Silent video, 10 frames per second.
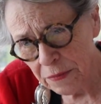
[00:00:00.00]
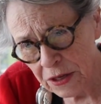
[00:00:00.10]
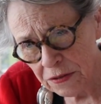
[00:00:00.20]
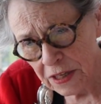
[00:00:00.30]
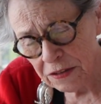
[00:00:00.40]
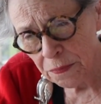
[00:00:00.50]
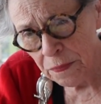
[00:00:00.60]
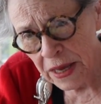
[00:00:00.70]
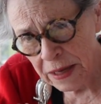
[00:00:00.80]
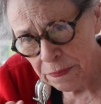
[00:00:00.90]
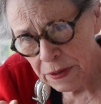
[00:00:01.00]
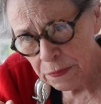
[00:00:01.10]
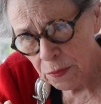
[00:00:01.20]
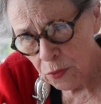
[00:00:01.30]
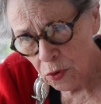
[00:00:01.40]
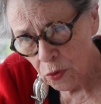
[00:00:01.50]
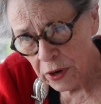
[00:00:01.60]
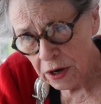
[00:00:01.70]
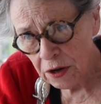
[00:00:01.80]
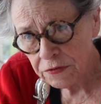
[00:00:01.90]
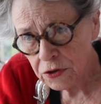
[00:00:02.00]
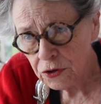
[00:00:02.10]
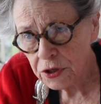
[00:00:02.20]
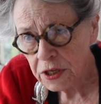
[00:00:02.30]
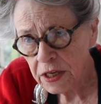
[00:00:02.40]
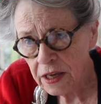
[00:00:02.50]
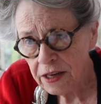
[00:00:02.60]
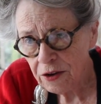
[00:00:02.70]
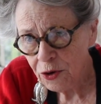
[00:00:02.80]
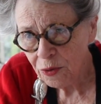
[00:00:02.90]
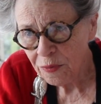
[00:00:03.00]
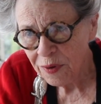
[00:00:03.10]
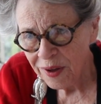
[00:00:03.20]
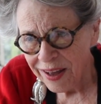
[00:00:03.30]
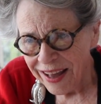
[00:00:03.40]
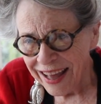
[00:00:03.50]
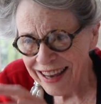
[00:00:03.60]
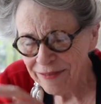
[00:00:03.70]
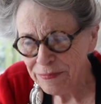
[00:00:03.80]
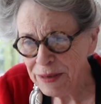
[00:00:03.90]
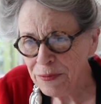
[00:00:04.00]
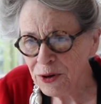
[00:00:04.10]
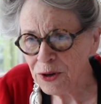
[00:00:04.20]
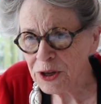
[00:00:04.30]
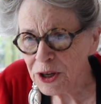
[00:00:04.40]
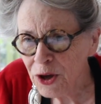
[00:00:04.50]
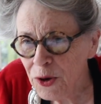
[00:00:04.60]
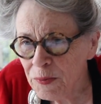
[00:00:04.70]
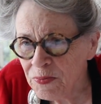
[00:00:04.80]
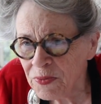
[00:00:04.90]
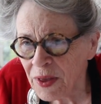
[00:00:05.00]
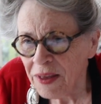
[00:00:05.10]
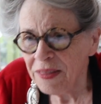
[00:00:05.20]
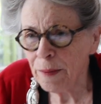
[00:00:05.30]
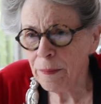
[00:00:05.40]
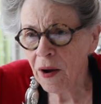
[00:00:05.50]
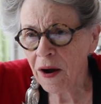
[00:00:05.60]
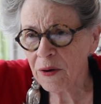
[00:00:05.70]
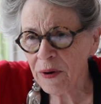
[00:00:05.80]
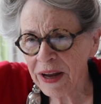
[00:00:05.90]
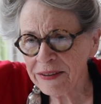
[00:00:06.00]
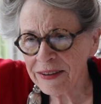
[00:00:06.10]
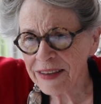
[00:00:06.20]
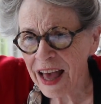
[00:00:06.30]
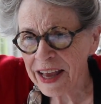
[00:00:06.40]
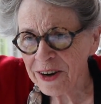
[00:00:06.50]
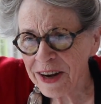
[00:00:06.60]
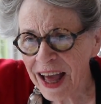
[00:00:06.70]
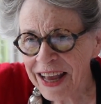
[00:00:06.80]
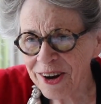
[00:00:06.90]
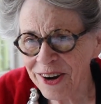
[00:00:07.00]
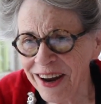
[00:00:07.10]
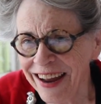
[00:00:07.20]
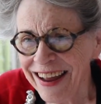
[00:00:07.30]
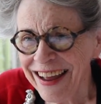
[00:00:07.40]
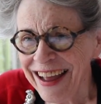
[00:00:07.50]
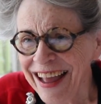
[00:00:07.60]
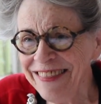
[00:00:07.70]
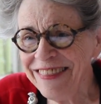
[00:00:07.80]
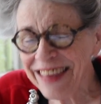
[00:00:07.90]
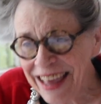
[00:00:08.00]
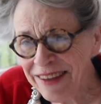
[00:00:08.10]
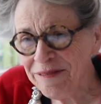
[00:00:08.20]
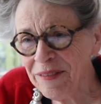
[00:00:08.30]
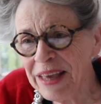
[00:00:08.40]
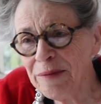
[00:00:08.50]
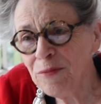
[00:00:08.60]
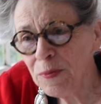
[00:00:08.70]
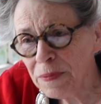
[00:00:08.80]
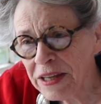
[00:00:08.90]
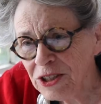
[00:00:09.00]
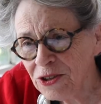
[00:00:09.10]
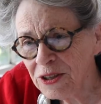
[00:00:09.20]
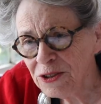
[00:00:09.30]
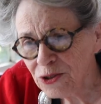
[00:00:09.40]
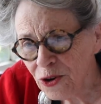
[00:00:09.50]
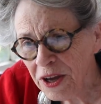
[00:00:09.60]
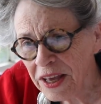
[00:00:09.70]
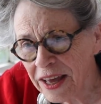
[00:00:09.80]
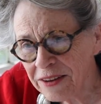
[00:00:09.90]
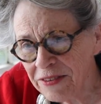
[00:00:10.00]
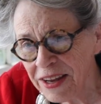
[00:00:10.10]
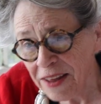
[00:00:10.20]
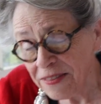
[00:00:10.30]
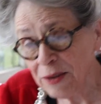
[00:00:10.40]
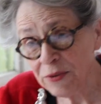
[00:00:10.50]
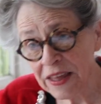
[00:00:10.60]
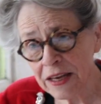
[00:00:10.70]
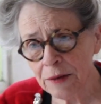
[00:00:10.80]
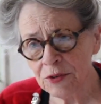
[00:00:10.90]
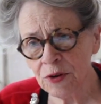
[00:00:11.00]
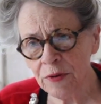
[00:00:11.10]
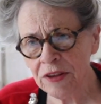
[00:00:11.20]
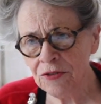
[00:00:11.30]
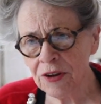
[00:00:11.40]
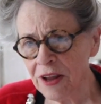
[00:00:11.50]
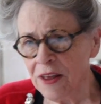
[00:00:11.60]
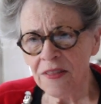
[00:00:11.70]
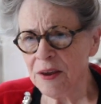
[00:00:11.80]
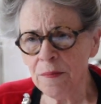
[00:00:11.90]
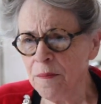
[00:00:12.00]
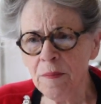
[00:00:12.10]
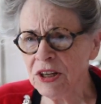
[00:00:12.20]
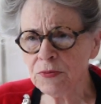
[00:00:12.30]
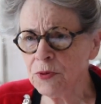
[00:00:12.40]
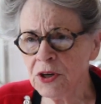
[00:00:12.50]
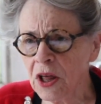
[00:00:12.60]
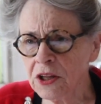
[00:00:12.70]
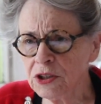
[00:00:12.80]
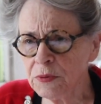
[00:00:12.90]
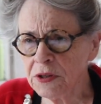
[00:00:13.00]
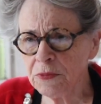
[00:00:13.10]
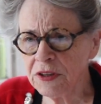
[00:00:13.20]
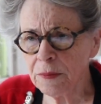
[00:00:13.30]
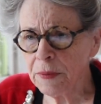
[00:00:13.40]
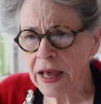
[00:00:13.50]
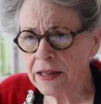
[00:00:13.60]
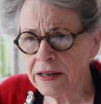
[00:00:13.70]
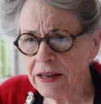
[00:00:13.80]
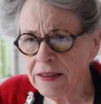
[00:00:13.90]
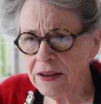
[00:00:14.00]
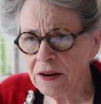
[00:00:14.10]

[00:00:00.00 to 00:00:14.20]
because it's made people more aware of cooking at home. And if people cook at home, the bar res is higher and higher and they get more pleasure and joy out of it. Then when they come to a restaurant, they're much more knowledgeable with their palate and